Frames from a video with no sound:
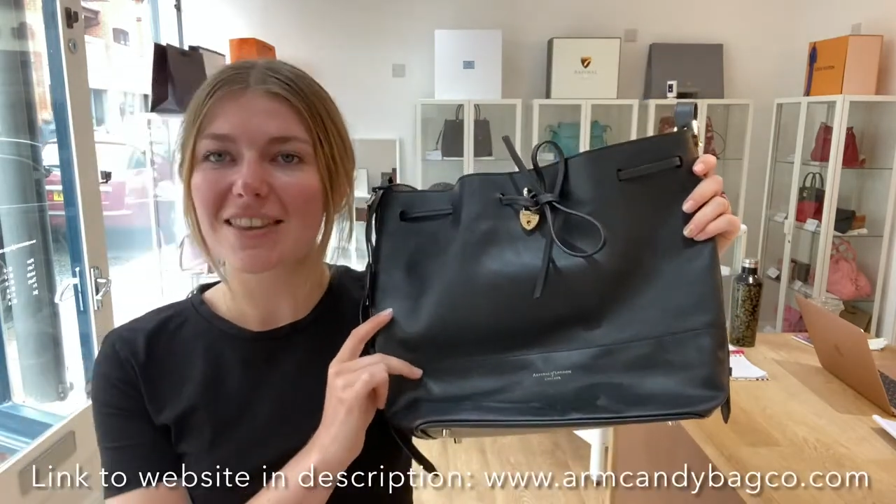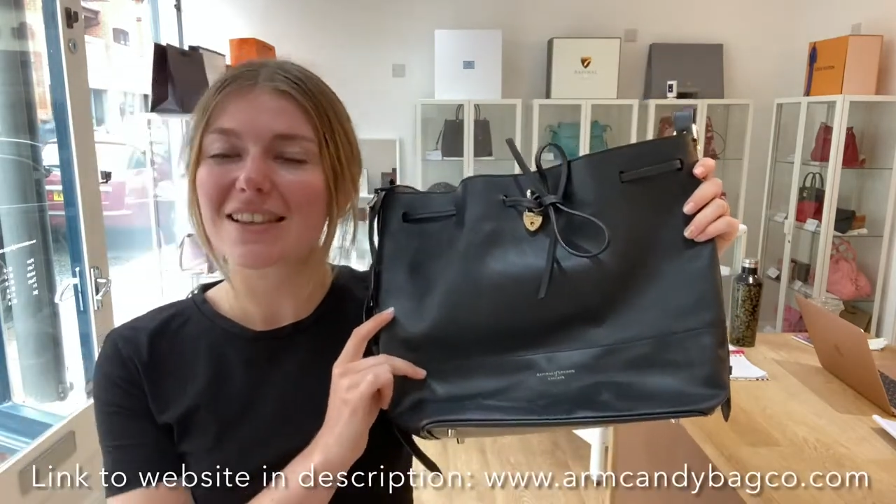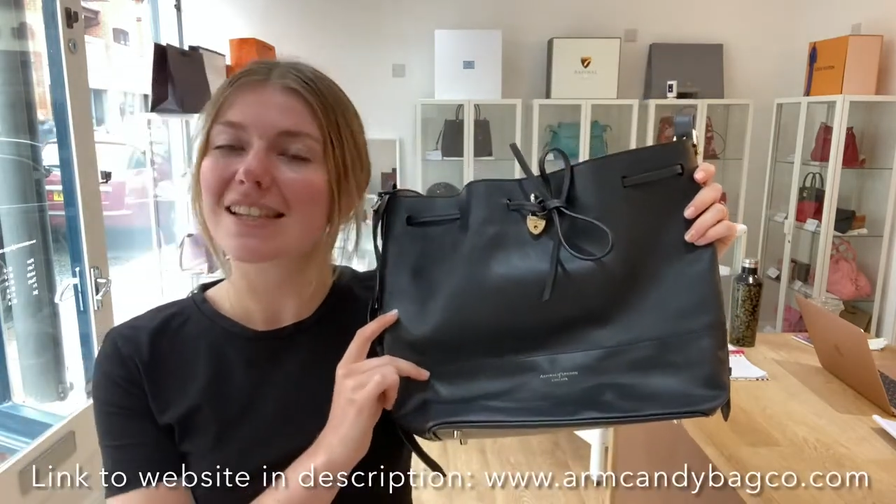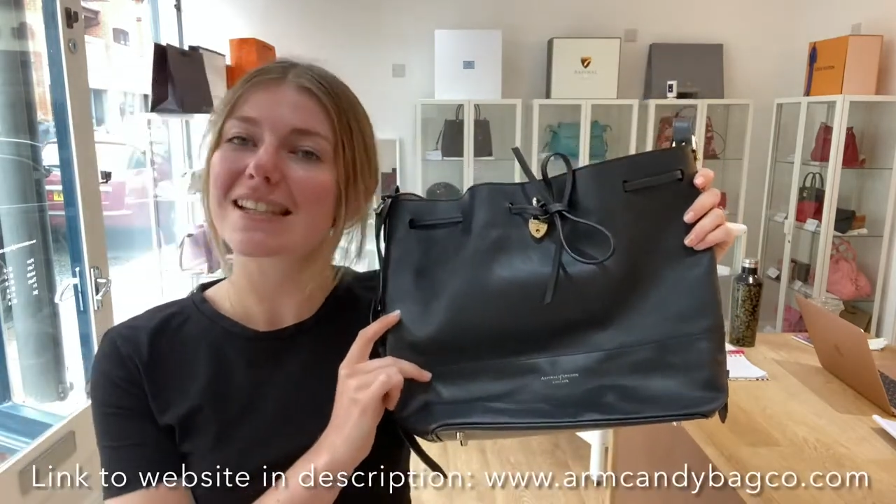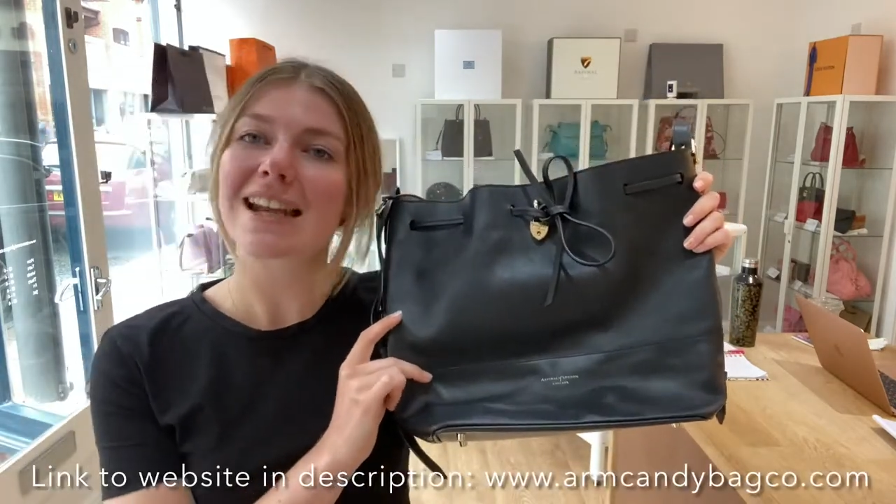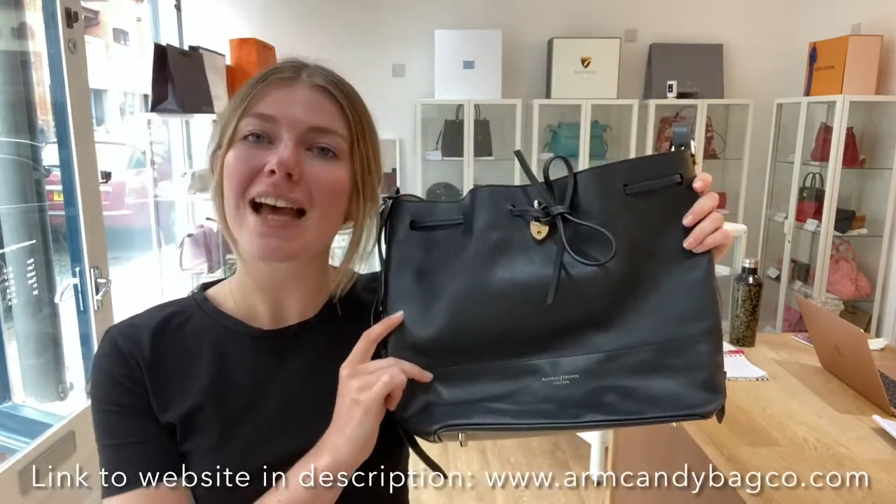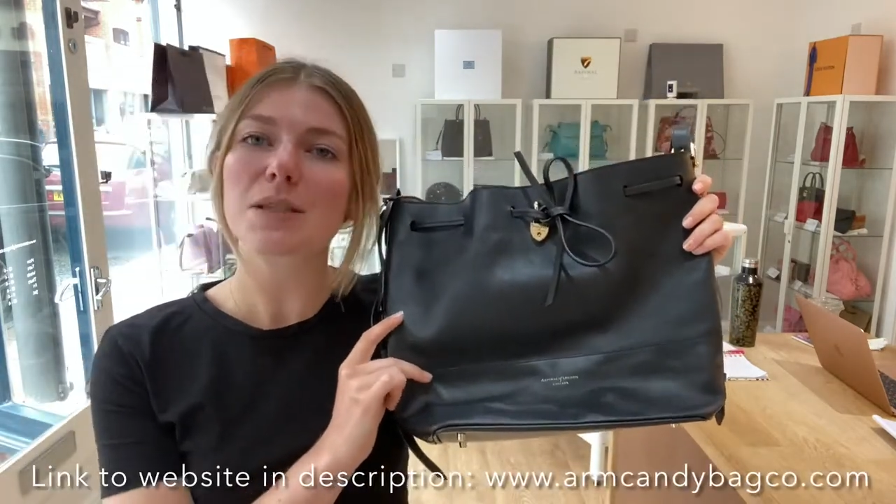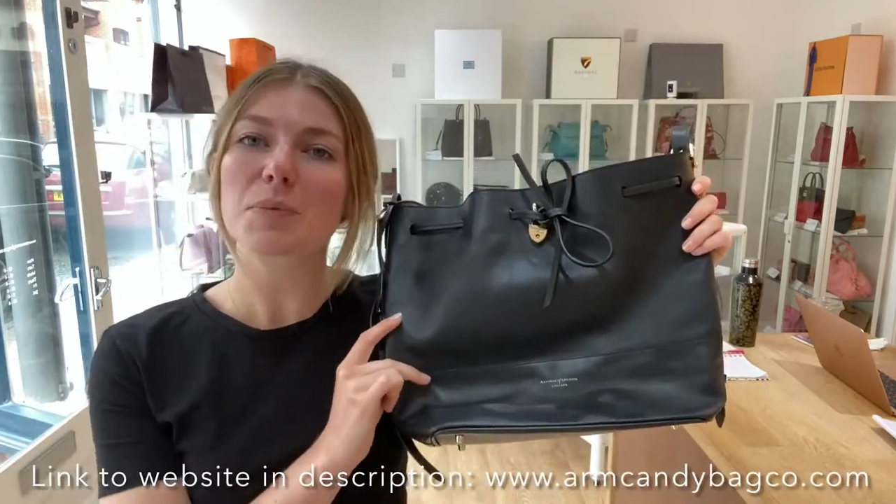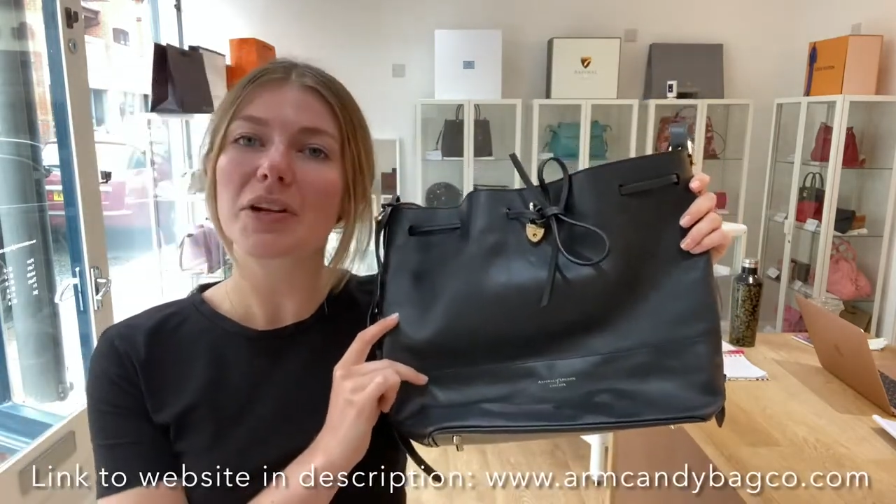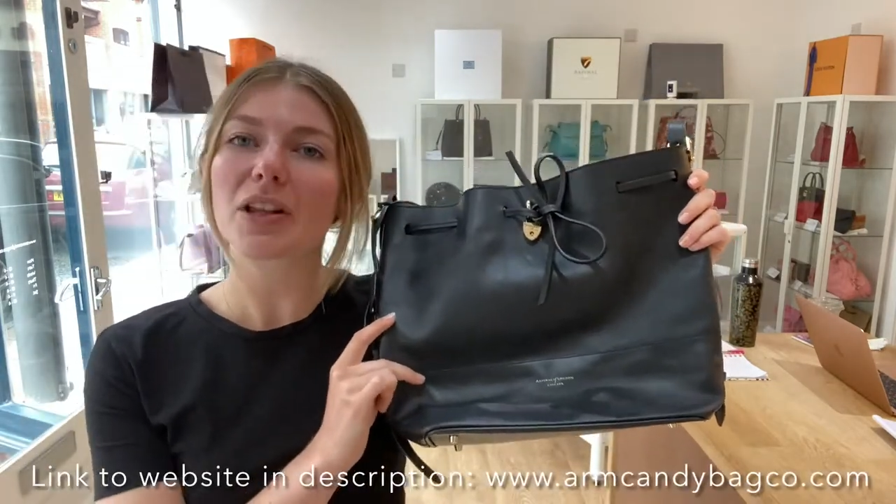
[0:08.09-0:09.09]
This is an
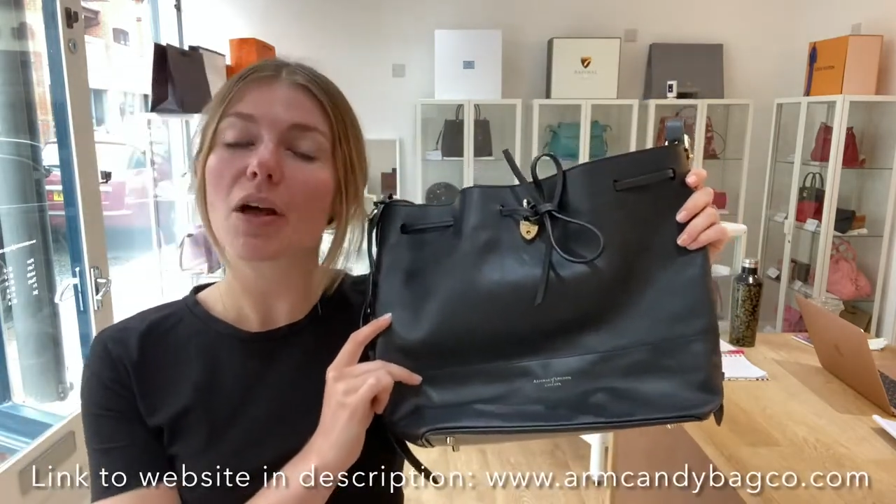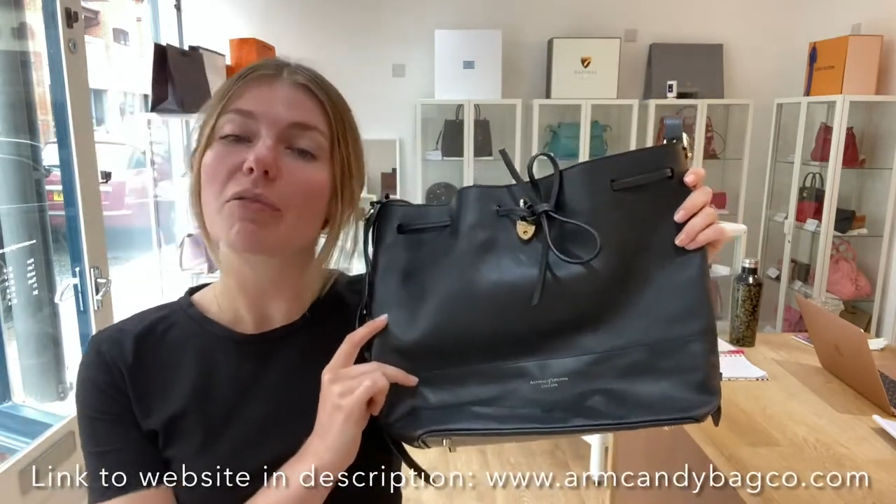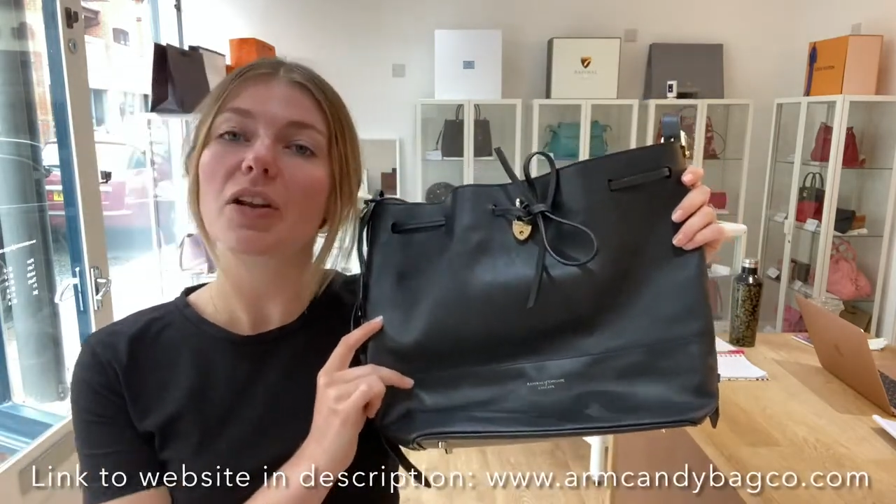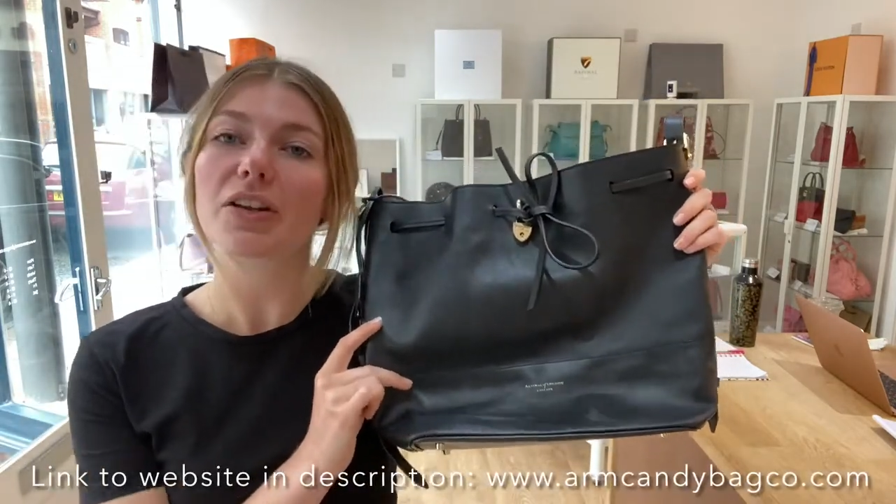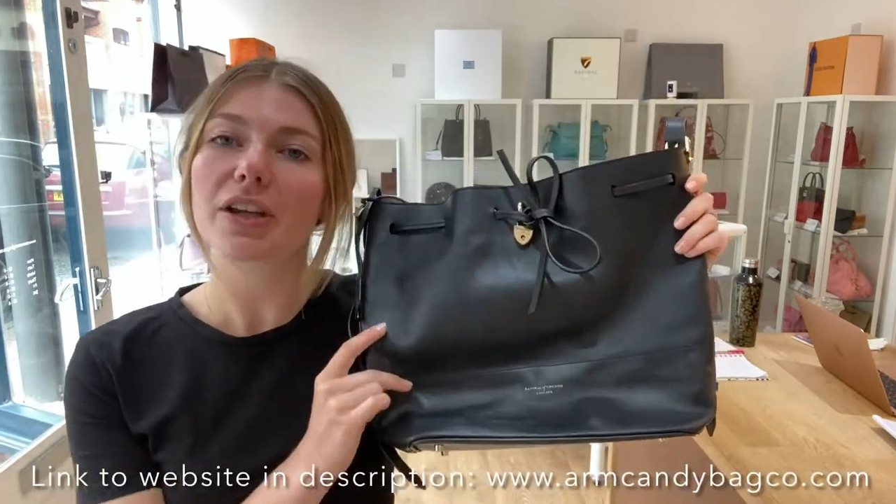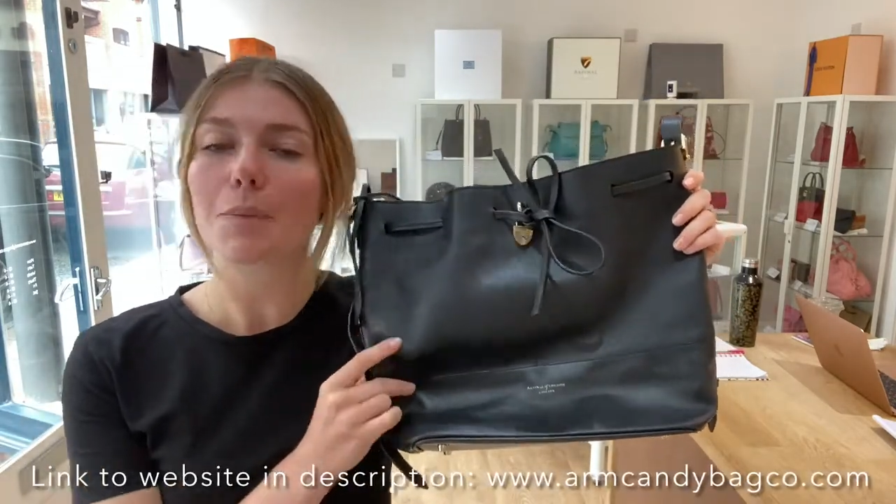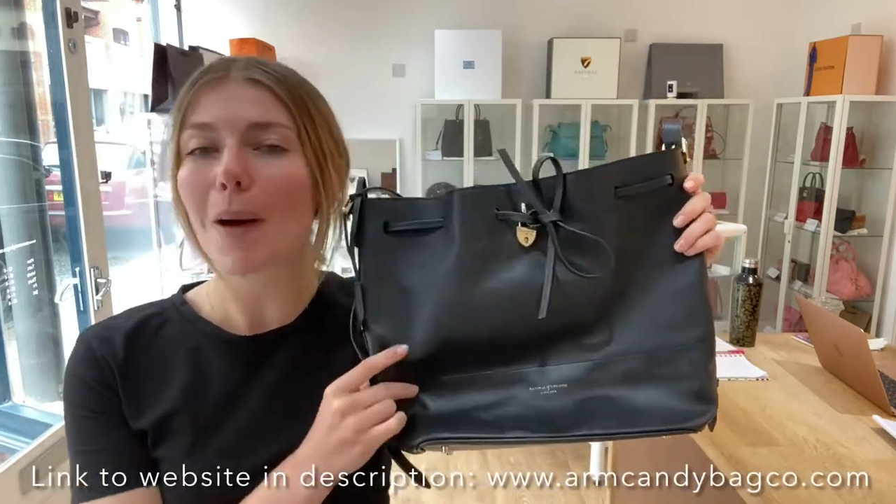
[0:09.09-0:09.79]
Aspinal of London